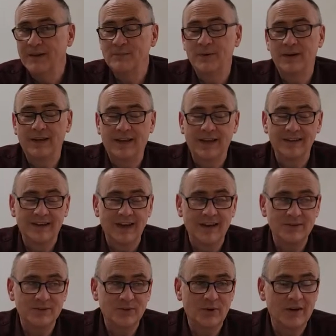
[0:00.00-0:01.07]
But again,
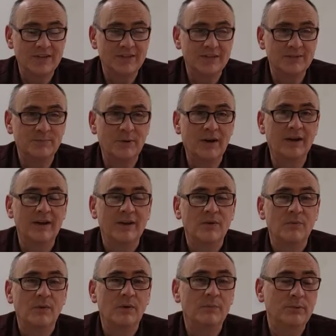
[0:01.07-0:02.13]
God is gracious. But
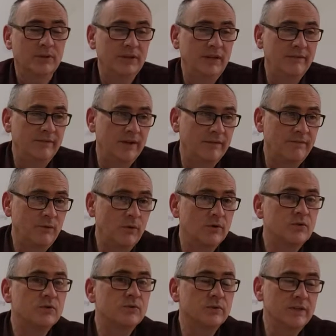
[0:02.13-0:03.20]
we believe that if you are
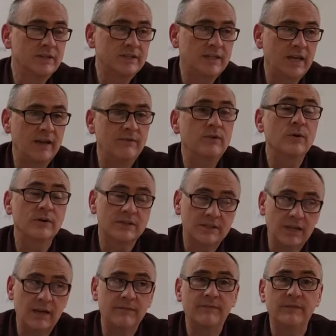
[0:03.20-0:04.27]
truly saved, you are
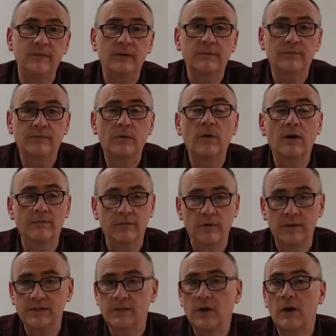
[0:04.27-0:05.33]
saved forever.
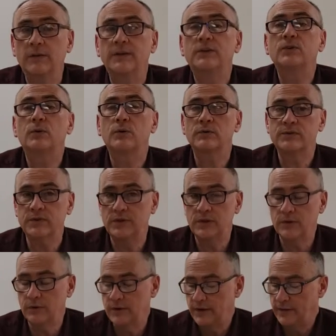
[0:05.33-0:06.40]
It's called eternal
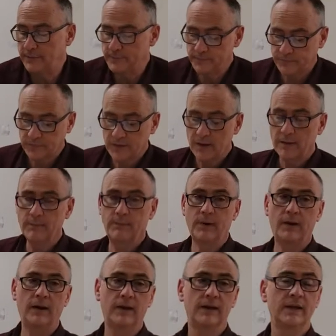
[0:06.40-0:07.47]
security.
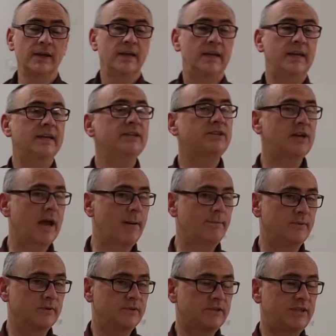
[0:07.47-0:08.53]
But in
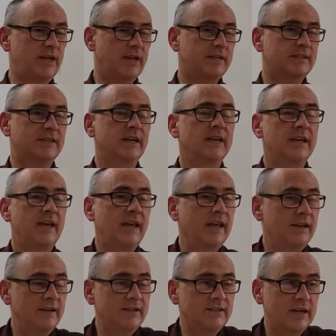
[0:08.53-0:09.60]
chapter 6 and
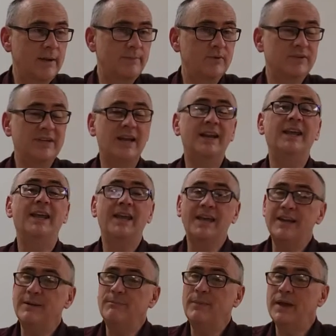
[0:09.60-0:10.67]
in chapter 10
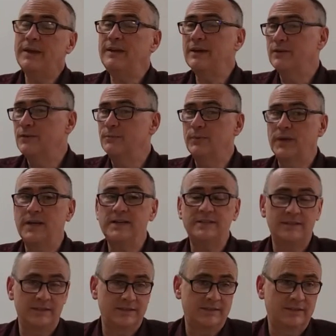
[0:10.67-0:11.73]
and in many other
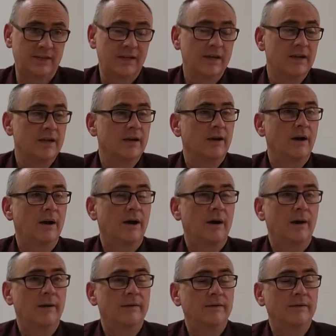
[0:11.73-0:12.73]
places, uh,